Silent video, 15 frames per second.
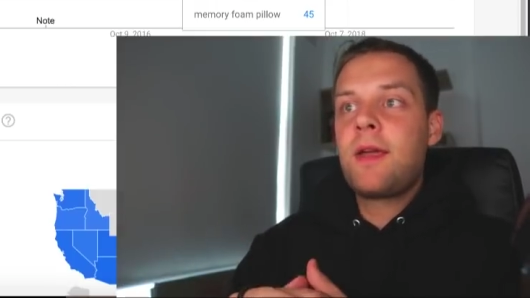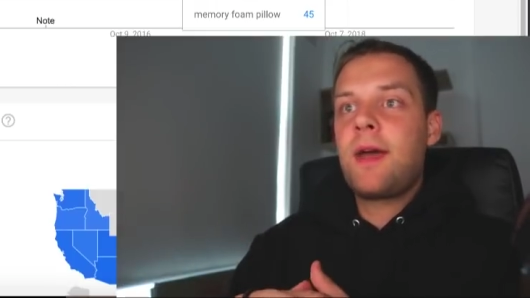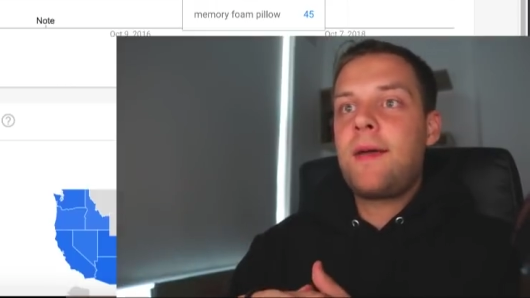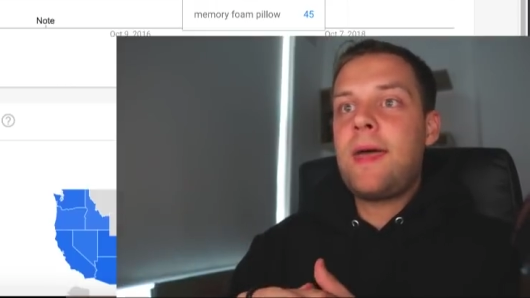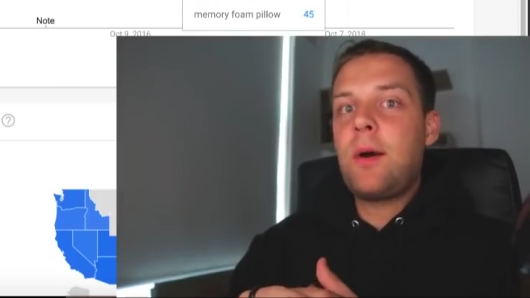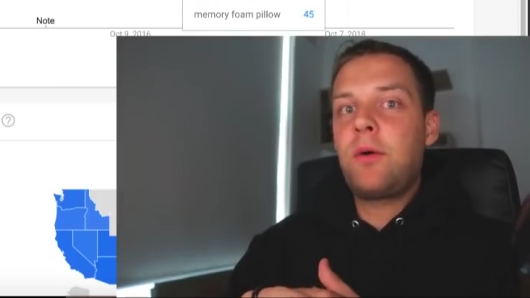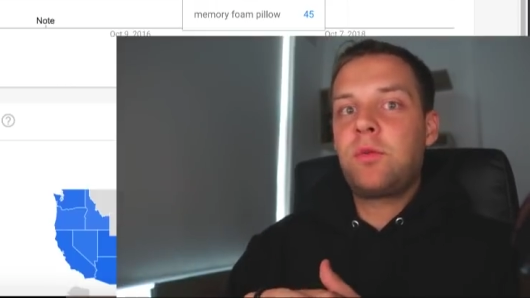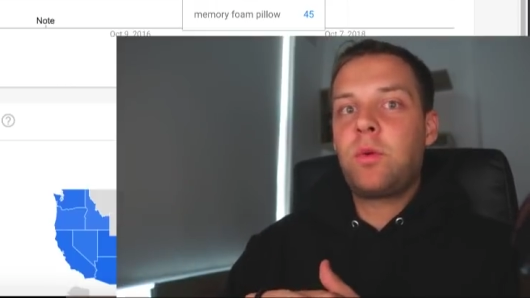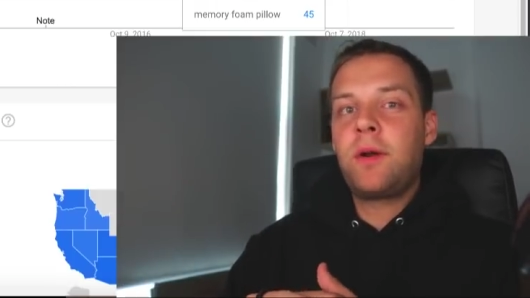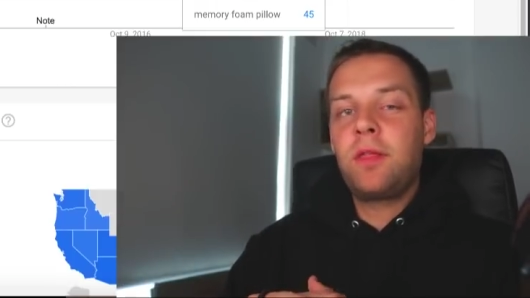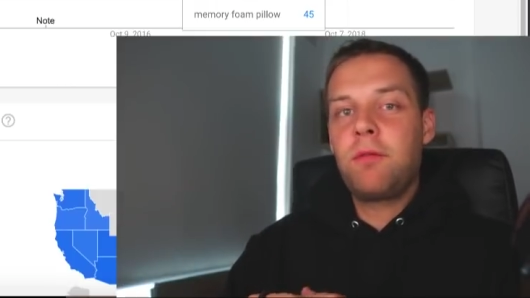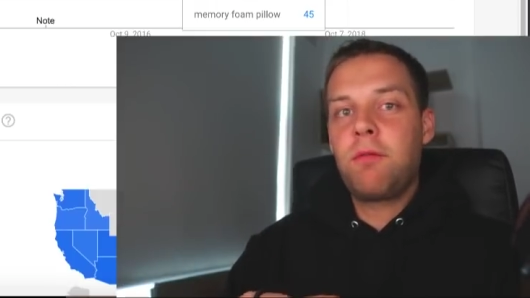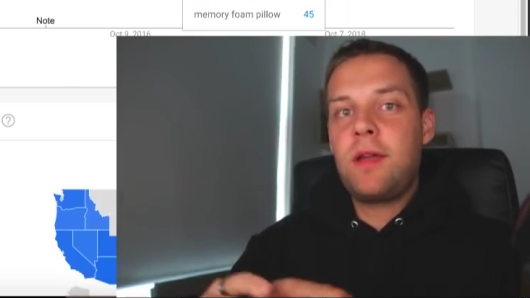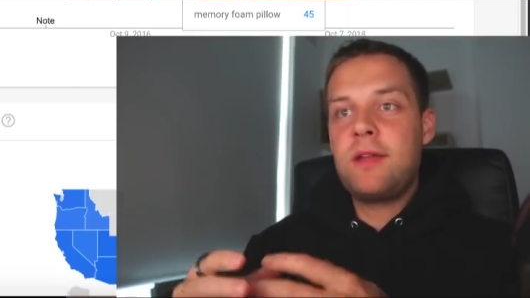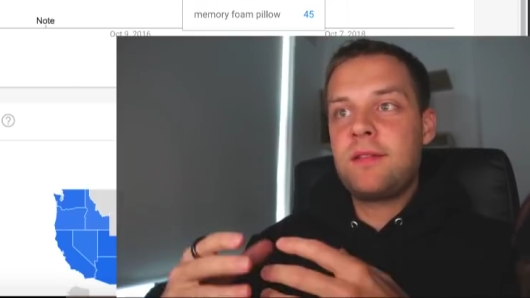and that was one of
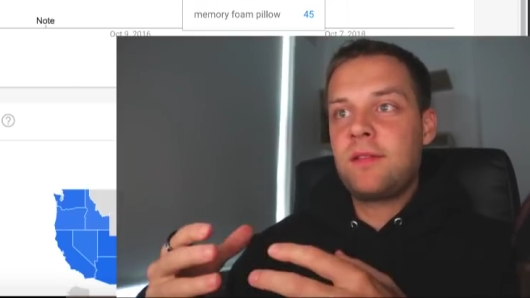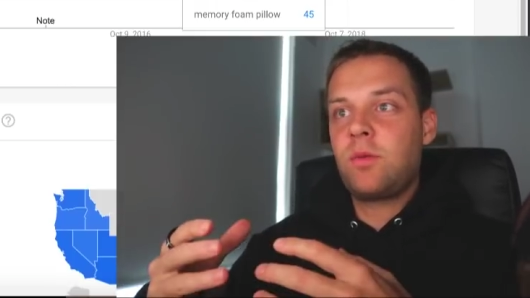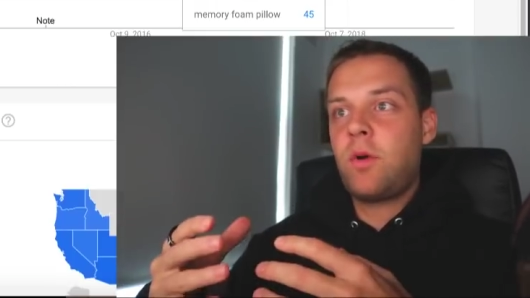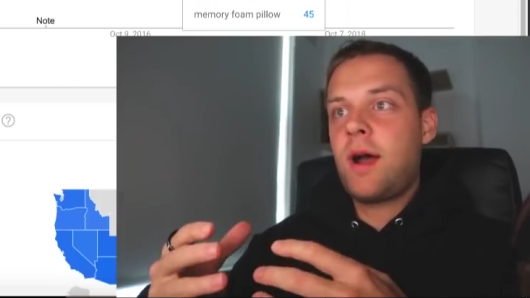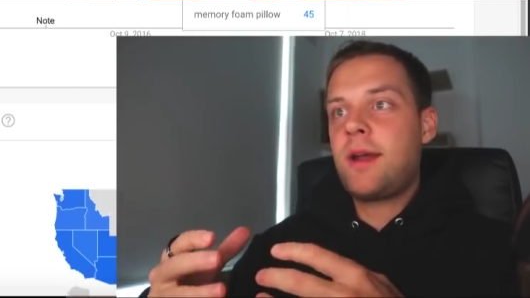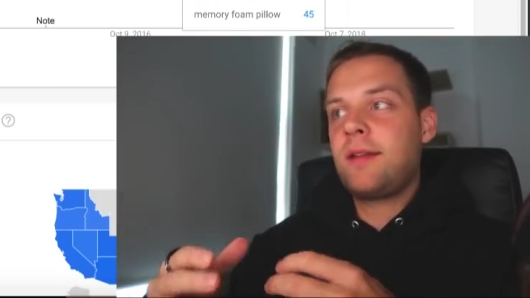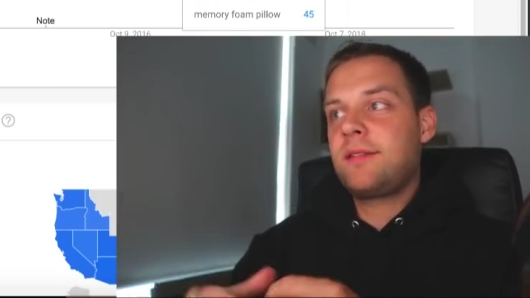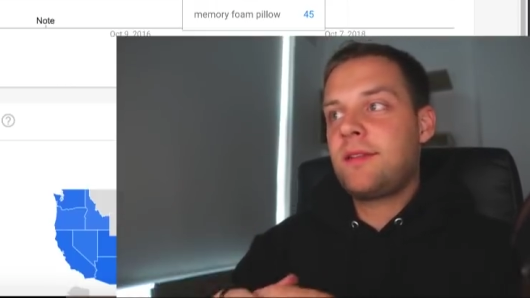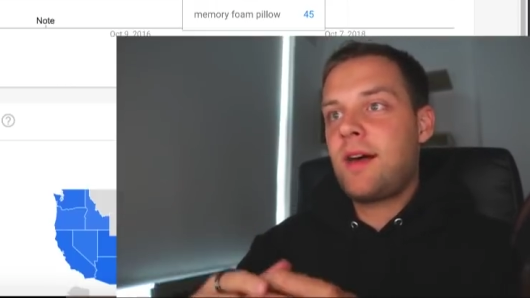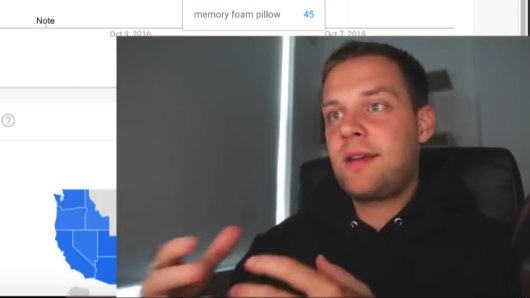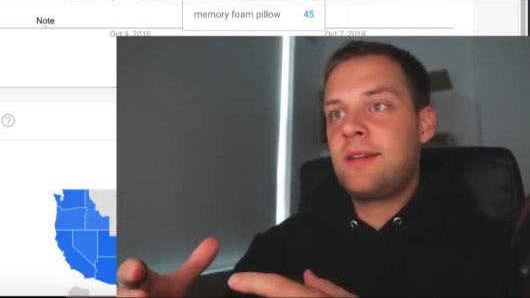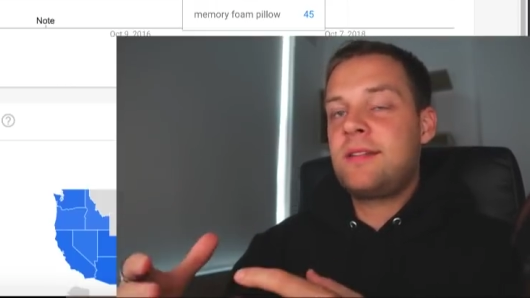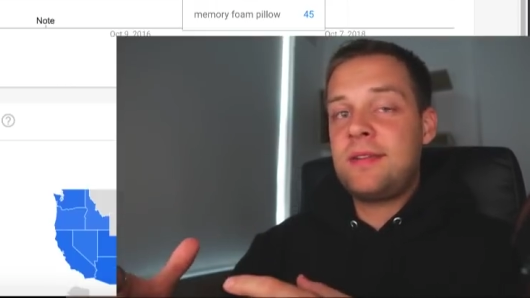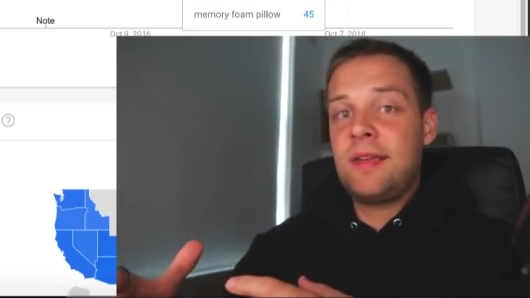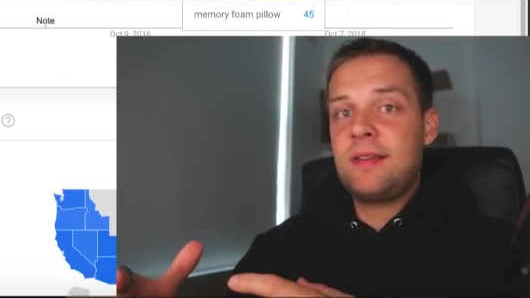the reasons why I
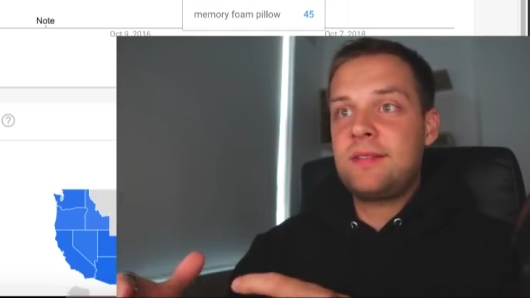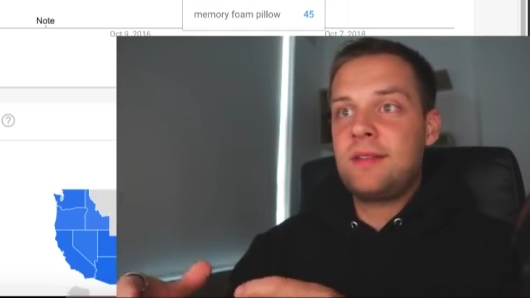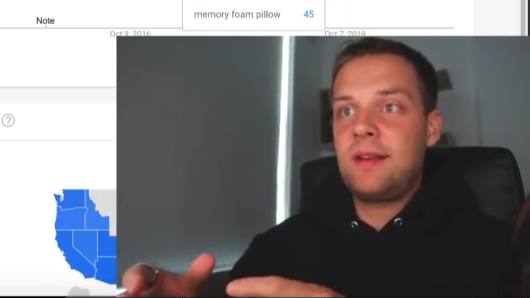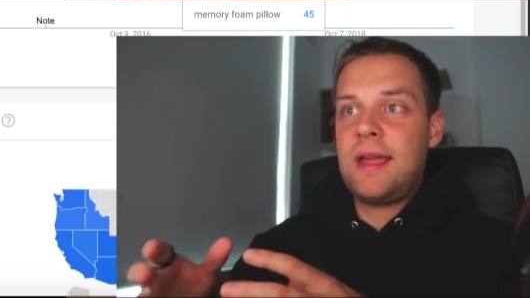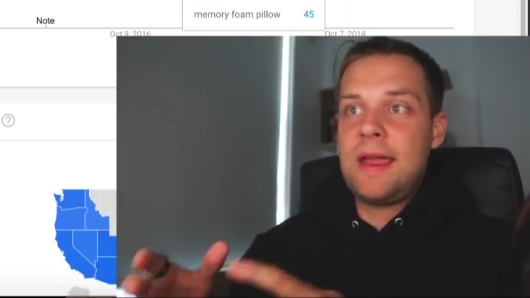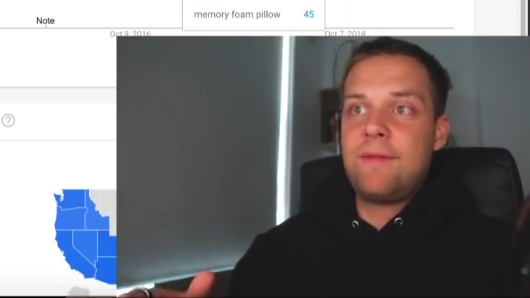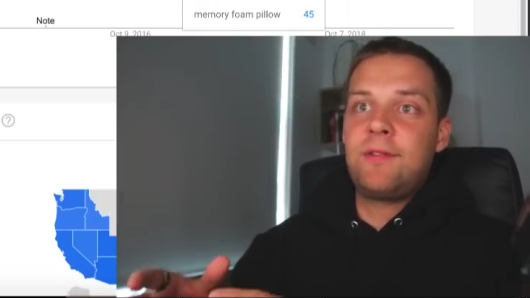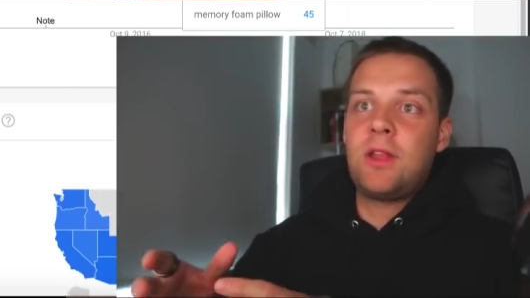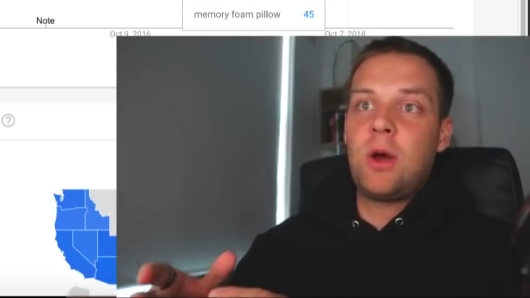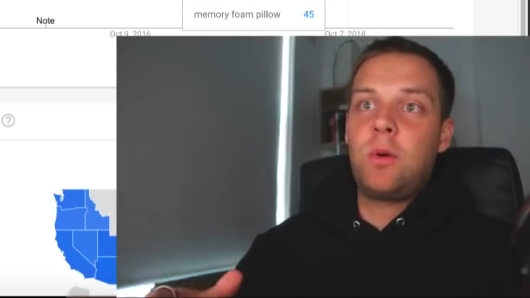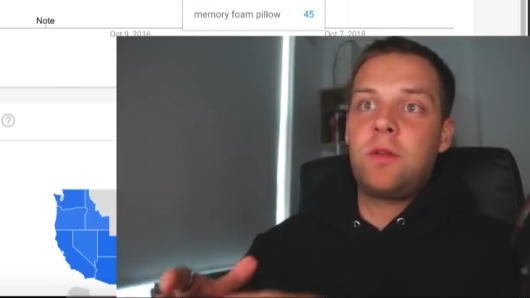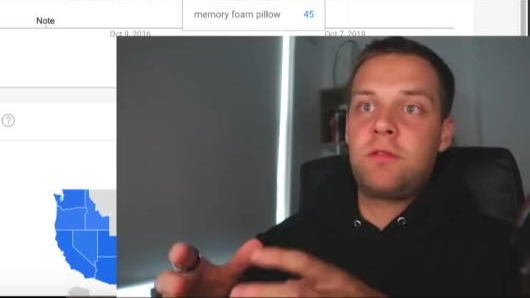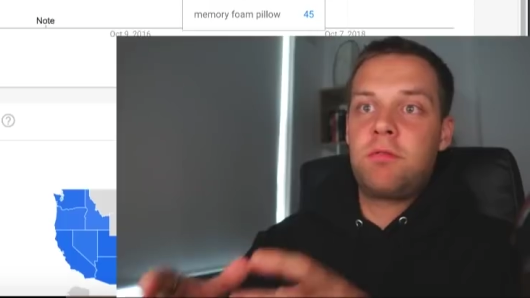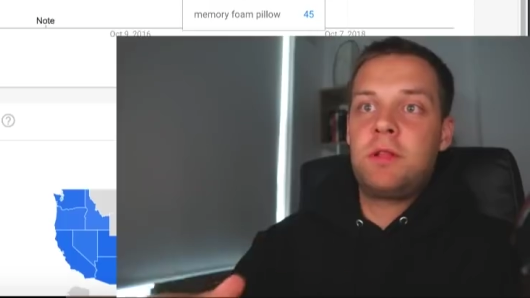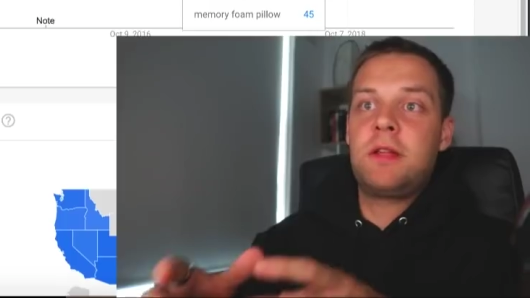decided to test it, even though it
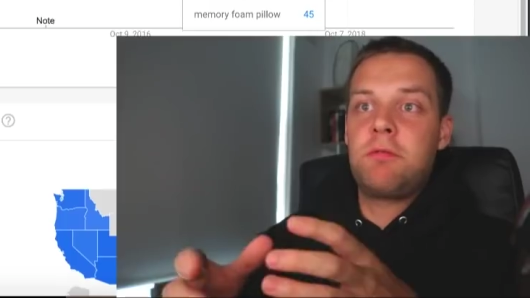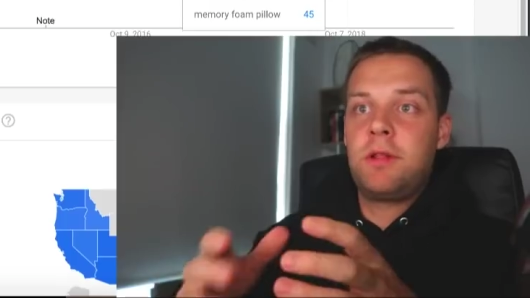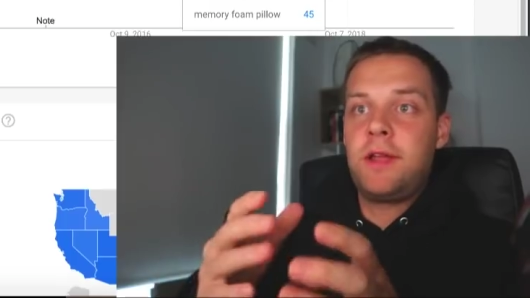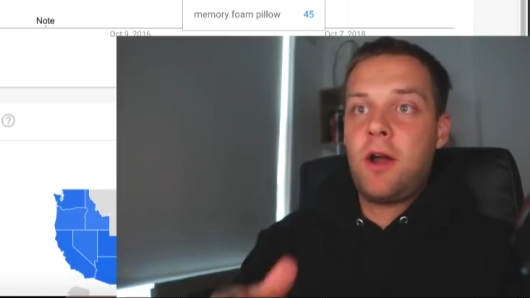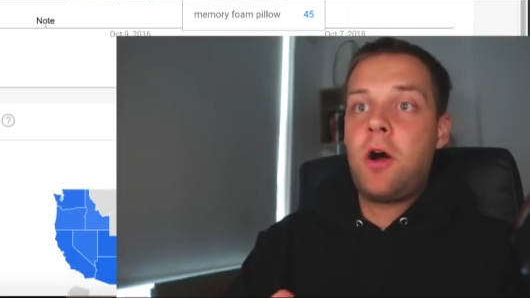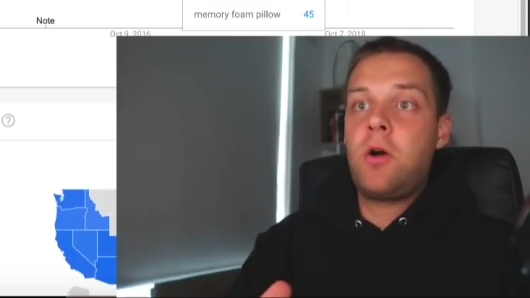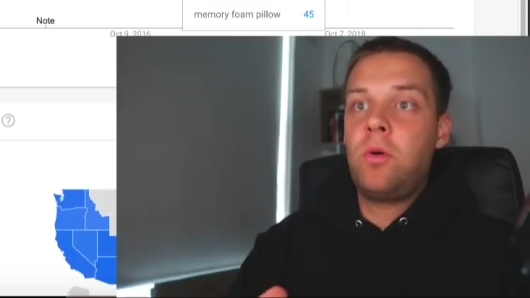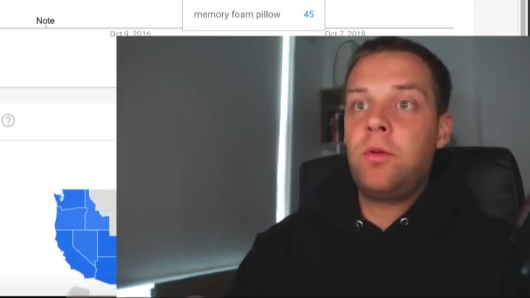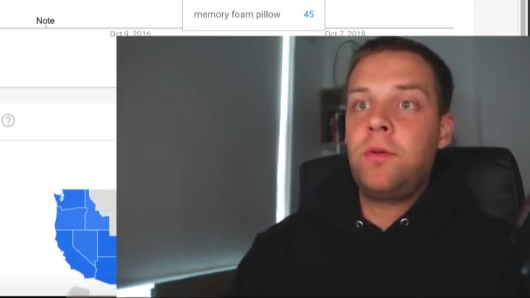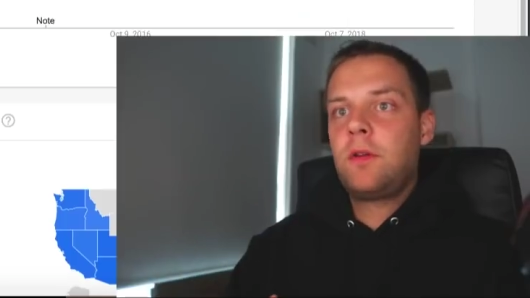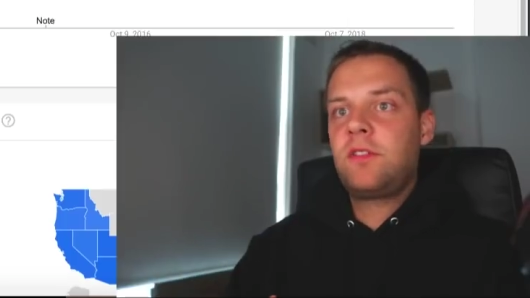was really old.